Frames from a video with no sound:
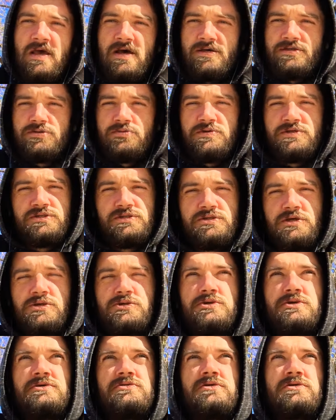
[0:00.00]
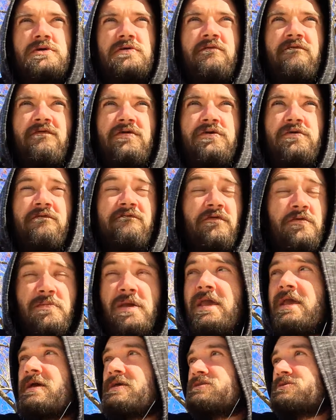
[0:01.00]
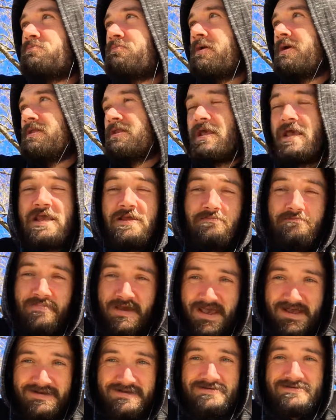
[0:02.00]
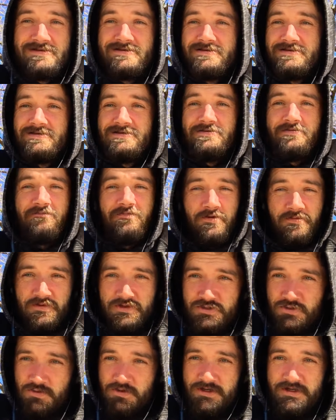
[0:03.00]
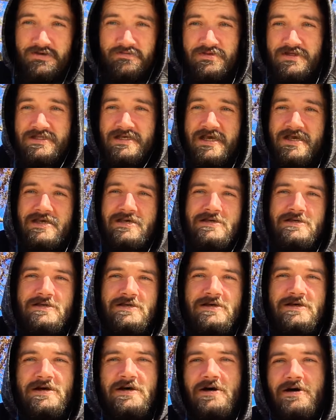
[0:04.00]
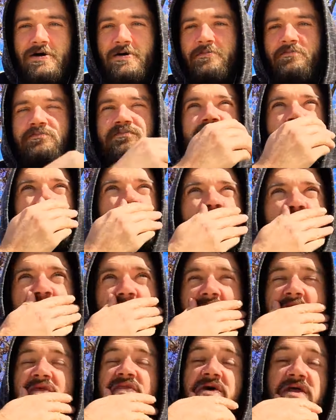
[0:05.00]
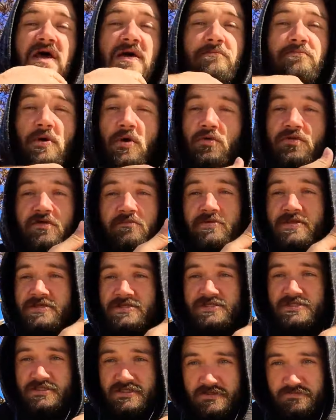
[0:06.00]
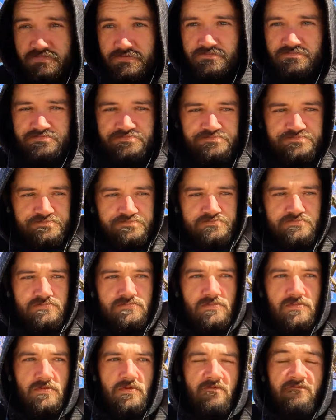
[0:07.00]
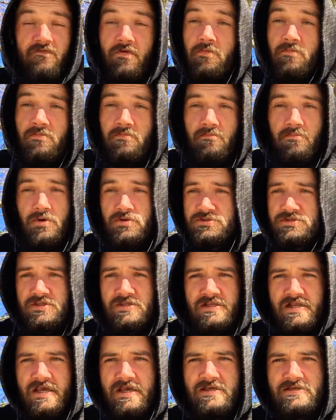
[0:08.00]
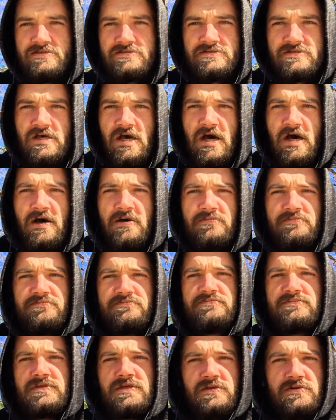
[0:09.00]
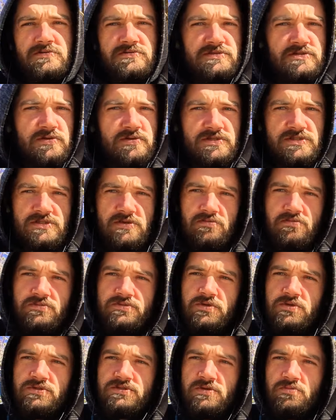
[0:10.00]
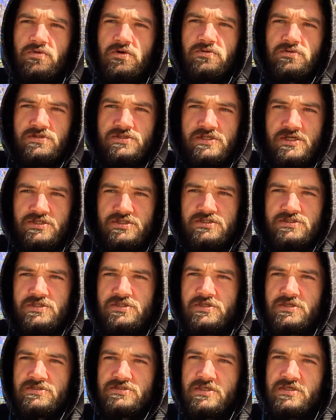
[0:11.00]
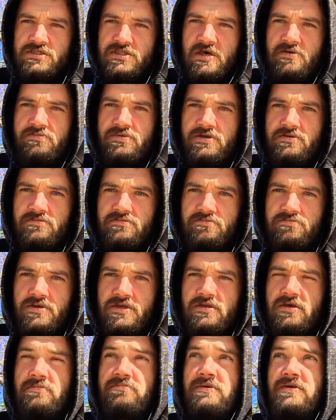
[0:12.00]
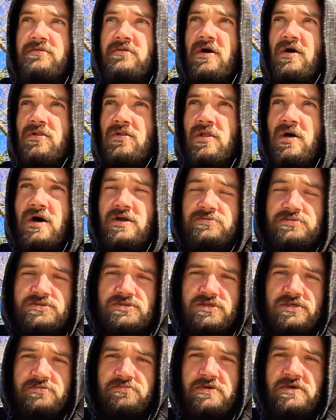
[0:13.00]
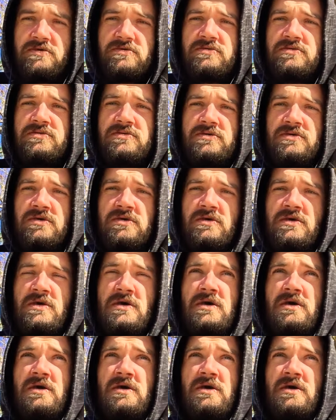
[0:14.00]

how's the restructuring looking for you? For me, it's been in bed for a majority of the day. Samantha and I both have been asleep for most of the day. You know, doing some work with sessions and things like that, but it's been a lot of sleeping